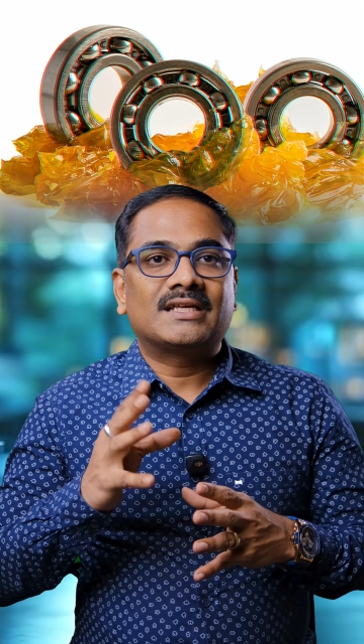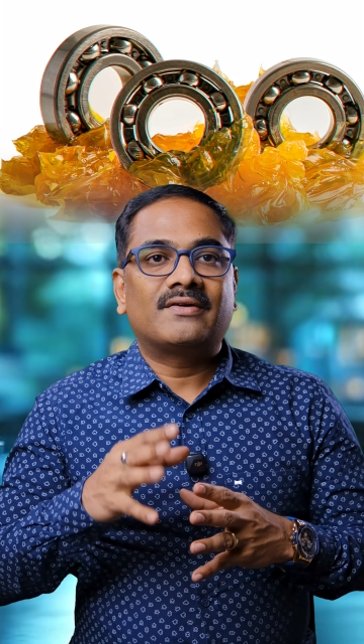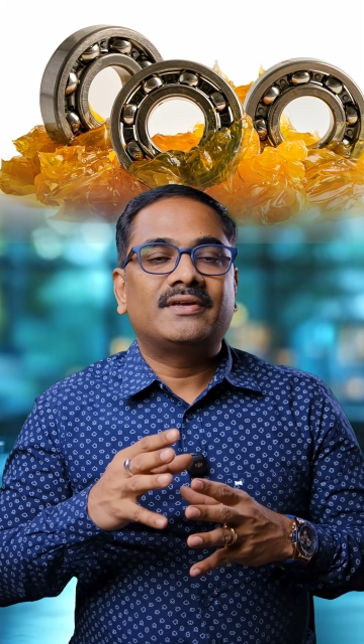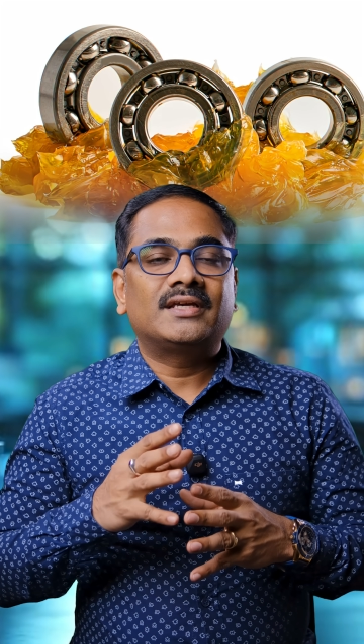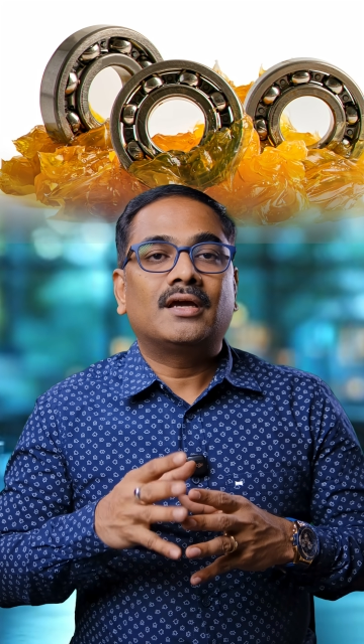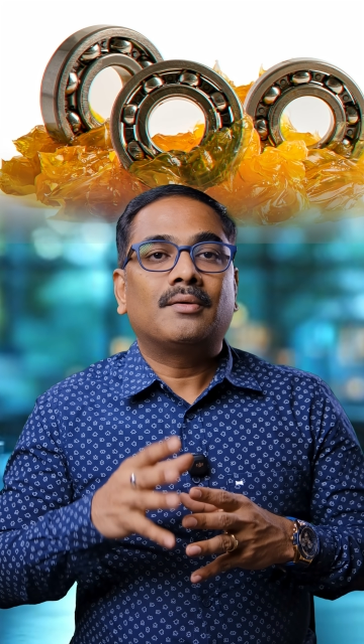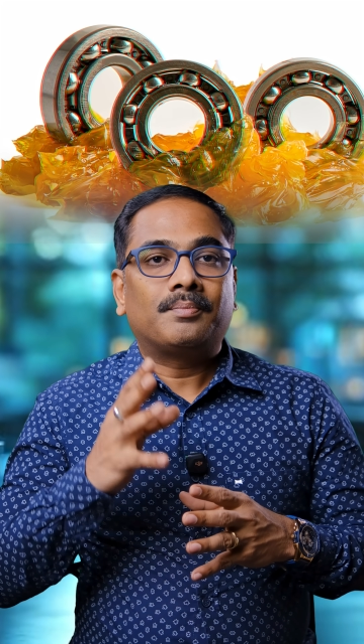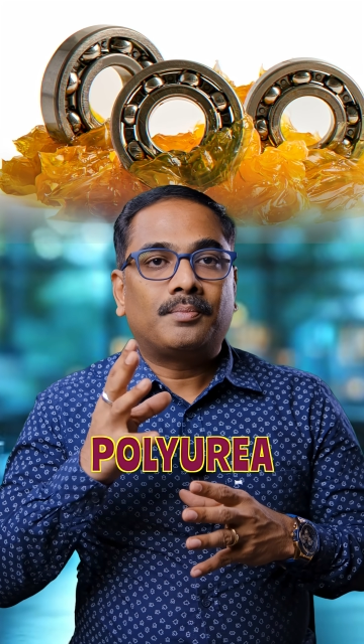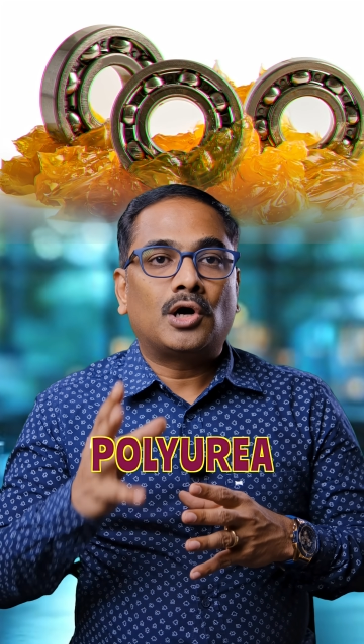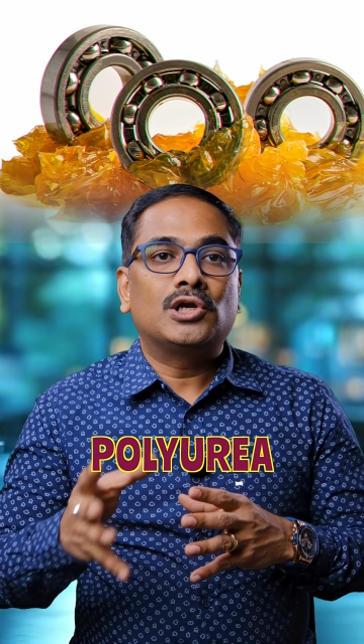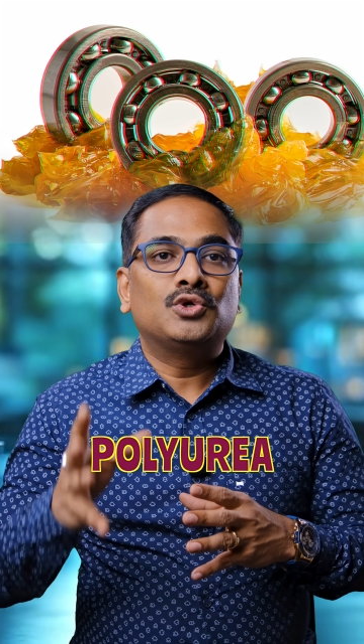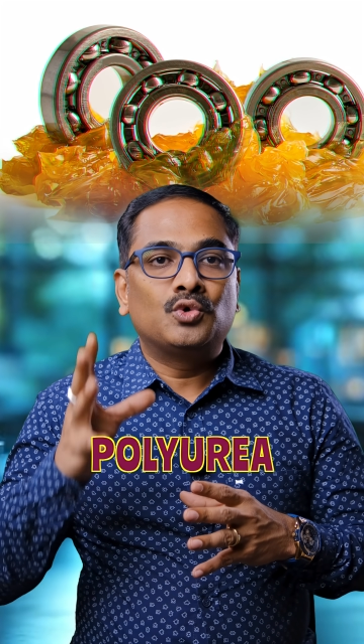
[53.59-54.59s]
having a
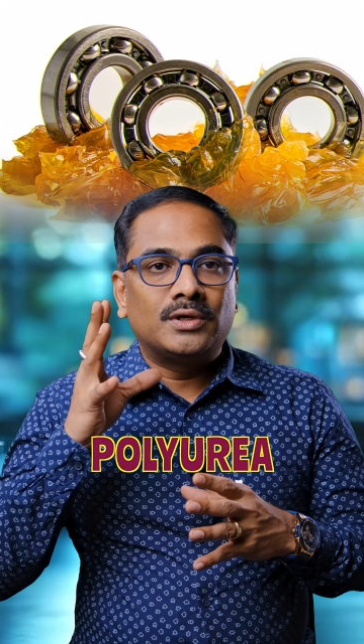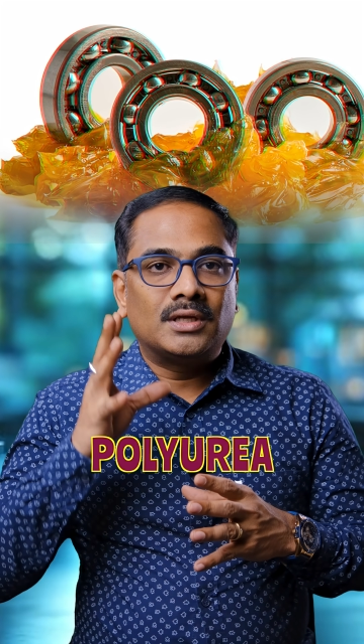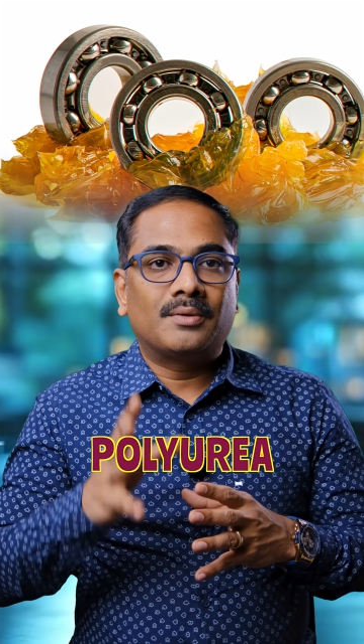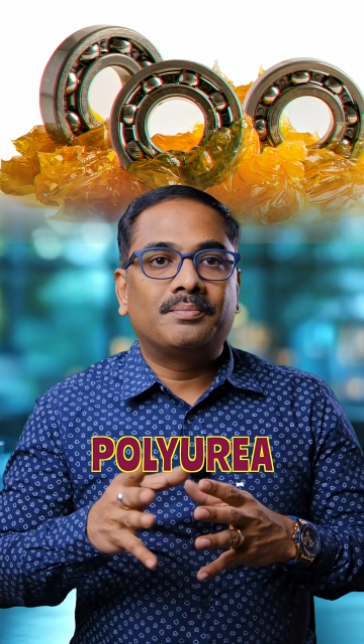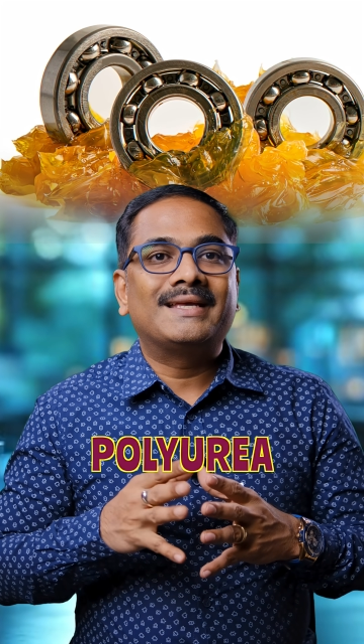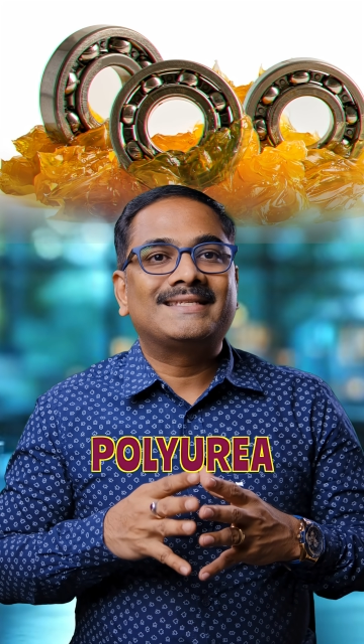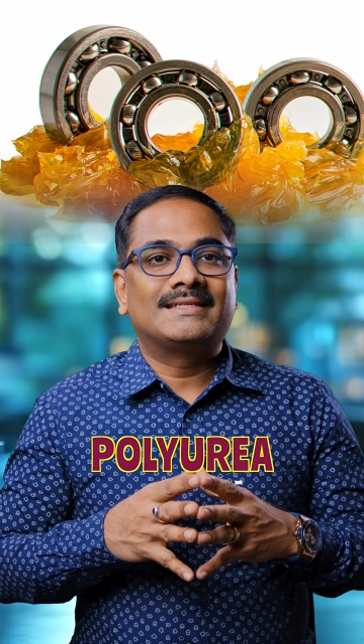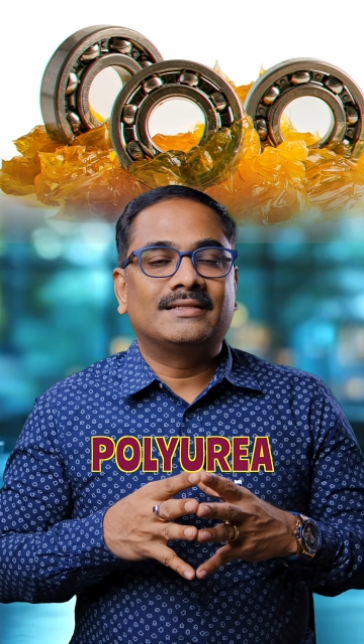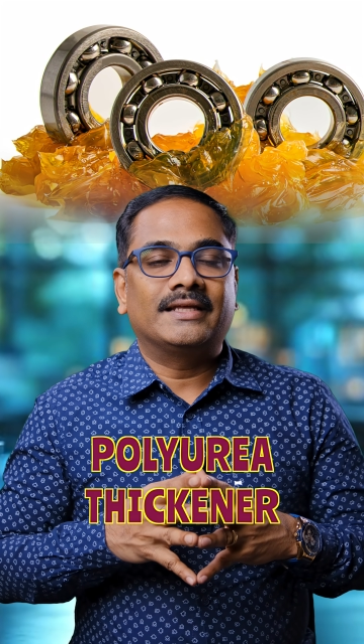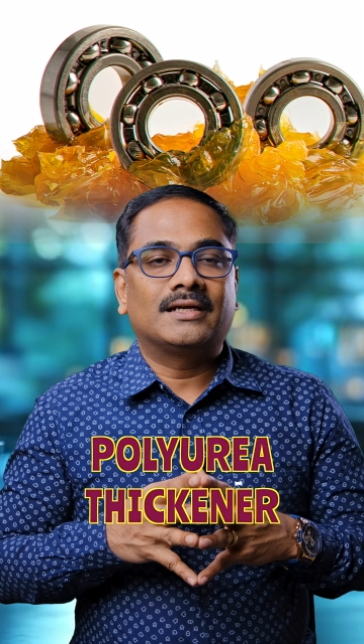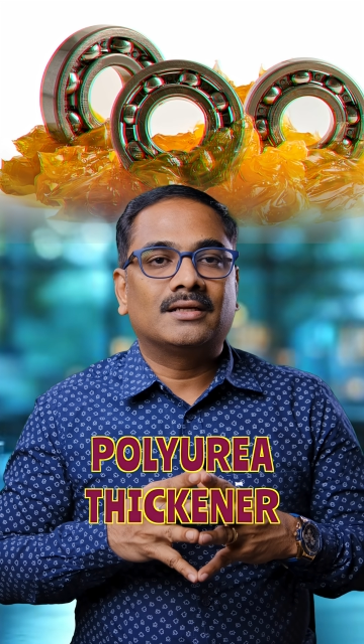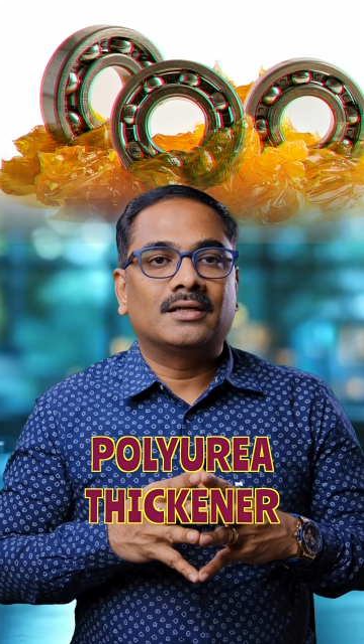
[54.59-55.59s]
polyurea based
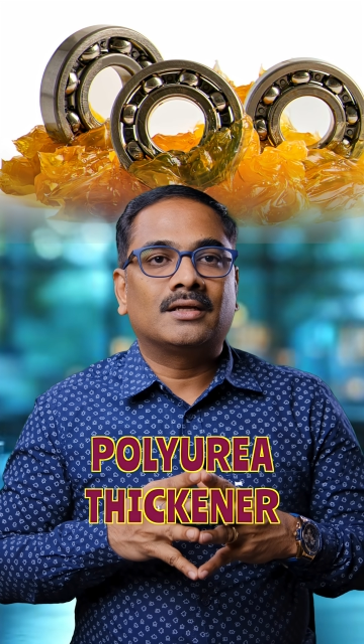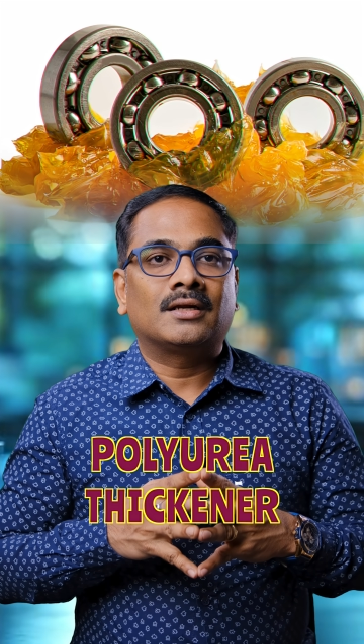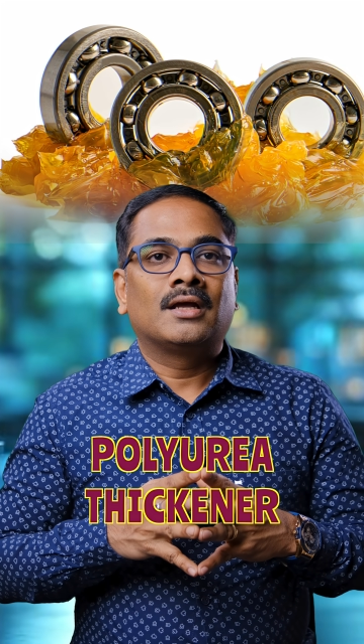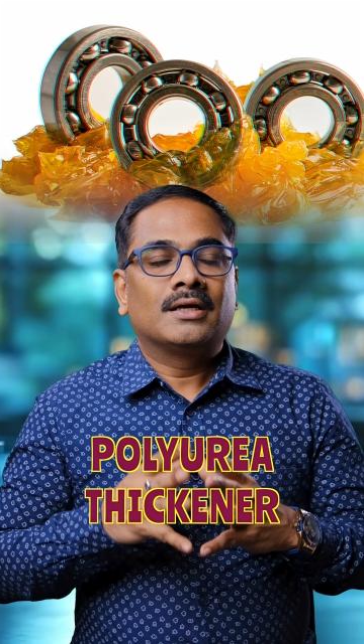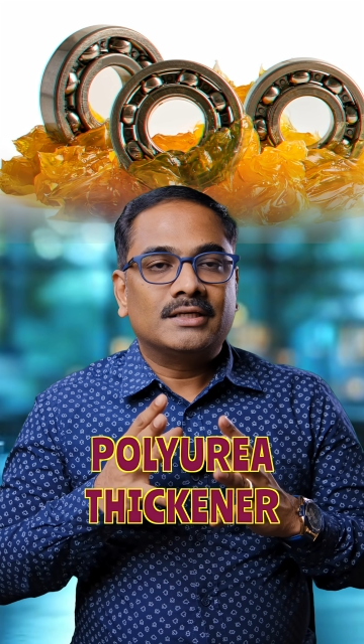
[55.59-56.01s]
thickener